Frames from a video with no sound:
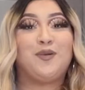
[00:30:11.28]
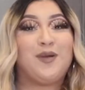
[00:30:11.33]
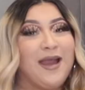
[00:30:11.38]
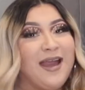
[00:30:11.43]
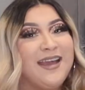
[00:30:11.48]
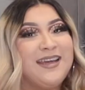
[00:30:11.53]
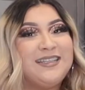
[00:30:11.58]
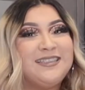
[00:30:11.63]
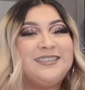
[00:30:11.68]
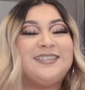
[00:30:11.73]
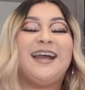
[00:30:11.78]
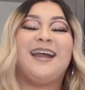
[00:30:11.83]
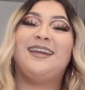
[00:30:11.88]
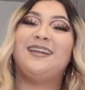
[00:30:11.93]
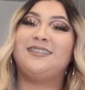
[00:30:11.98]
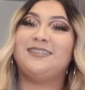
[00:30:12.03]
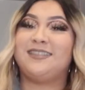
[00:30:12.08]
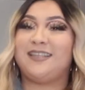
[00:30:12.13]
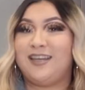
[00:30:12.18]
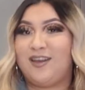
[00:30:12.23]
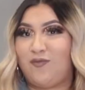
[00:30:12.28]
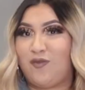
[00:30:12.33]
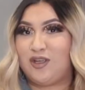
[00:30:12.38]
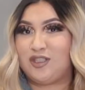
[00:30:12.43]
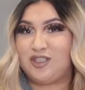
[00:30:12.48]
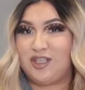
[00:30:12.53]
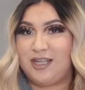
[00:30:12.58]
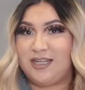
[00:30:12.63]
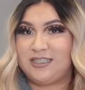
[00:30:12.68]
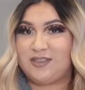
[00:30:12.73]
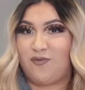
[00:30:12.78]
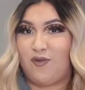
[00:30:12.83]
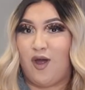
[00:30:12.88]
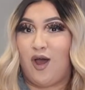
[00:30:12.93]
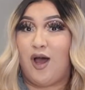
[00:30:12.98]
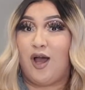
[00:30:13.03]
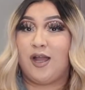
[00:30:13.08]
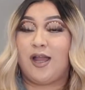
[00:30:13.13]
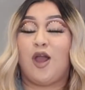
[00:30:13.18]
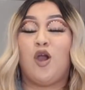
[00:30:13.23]
guys, that is it for today's
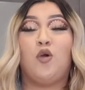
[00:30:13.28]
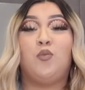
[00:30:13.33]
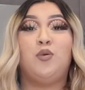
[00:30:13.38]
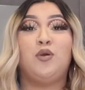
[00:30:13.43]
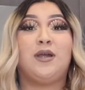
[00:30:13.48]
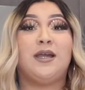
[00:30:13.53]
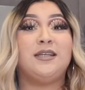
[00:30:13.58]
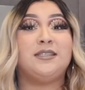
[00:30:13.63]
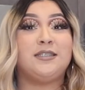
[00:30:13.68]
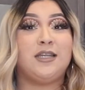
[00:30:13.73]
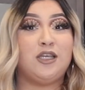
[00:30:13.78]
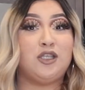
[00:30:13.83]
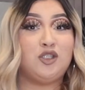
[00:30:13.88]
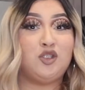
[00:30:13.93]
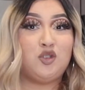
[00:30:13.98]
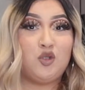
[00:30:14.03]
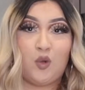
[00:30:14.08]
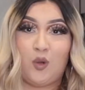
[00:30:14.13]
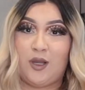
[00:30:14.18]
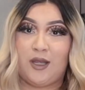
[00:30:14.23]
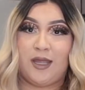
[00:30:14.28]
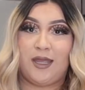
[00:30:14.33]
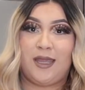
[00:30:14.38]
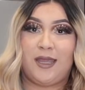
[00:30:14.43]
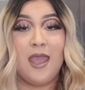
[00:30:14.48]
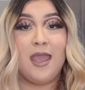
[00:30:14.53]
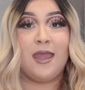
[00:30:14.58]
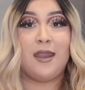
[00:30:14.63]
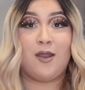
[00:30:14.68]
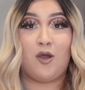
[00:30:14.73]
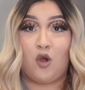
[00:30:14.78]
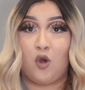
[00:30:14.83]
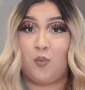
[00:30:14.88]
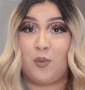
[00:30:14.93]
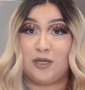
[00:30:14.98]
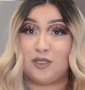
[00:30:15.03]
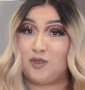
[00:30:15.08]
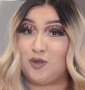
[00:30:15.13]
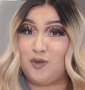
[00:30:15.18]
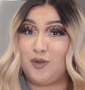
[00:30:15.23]
vlog. I hope you guys enjoyed it, and I hope
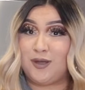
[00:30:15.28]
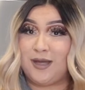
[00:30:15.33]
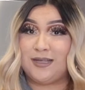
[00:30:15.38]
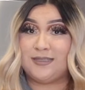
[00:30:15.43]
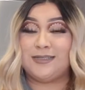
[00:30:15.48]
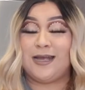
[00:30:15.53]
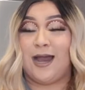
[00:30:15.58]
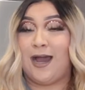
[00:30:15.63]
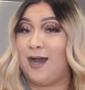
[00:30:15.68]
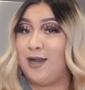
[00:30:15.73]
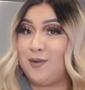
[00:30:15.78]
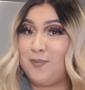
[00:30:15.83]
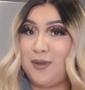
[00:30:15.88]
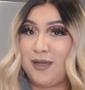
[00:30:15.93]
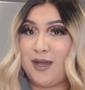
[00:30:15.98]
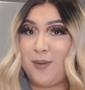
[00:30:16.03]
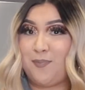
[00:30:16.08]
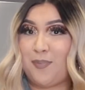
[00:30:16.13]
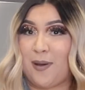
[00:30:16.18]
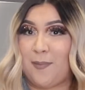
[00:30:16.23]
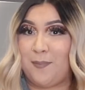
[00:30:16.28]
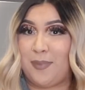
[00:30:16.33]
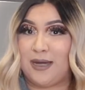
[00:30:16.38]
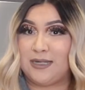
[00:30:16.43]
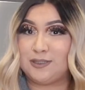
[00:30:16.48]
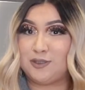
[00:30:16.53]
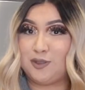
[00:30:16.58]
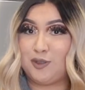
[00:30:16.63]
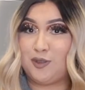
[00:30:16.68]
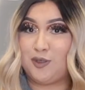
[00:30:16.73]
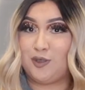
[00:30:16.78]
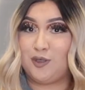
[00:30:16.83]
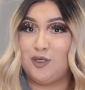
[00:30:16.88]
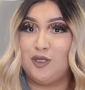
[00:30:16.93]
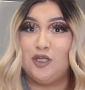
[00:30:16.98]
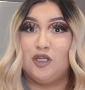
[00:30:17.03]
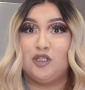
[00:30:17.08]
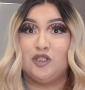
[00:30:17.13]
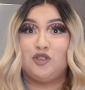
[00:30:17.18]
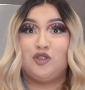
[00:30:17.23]
I showed you guys how to make a pambazo.
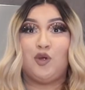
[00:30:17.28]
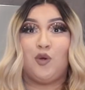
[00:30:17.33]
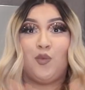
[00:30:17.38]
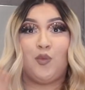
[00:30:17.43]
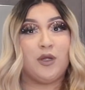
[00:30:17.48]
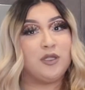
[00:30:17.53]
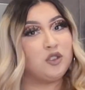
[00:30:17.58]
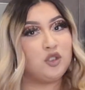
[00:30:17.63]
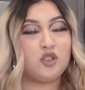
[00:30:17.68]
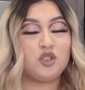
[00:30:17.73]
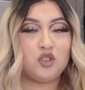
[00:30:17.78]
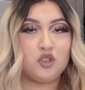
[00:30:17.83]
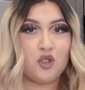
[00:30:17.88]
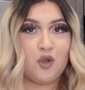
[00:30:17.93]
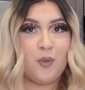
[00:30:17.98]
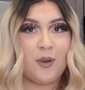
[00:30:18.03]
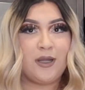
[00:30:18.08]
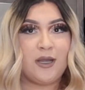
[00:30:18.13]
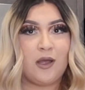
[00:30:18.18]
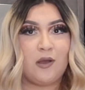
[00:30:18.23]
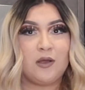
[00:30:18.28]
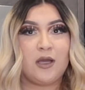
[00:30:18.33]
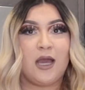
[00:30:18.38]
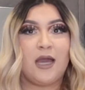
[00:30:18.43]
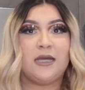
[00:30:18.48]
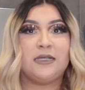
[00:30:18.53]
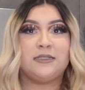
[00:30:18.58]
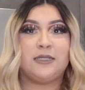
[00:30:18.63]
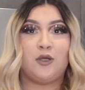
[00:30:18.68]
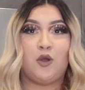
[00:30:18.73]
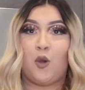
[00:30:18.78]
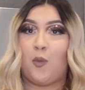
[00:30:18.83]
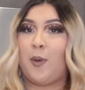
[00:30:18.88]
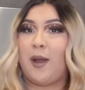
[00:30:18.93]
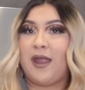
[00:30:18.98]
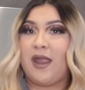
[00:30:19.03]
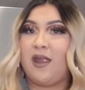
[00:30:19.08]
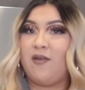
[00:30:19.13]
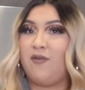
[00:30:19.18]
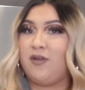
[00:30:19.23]
So run to the store right now, guys, and go
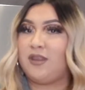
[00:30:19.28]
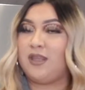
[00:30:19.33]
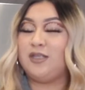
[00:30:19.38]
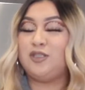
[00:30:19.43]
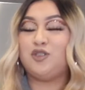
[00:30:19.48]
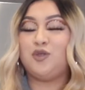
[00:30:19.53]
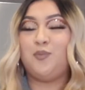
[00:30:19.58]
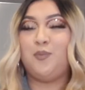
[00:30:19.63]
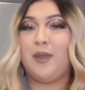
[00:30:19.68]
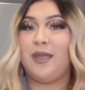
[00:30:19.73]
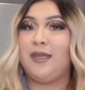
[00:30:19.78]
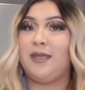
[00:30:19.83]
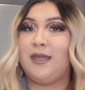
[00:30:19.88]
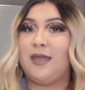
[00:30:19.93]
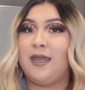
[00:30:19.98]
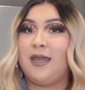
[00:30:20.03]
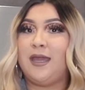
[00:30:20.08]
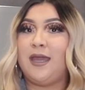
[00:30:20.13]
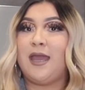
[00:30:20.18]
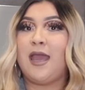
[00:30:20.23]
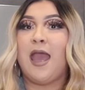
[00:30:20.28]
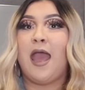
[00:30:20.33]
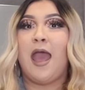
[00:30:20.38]
buy everything to make it.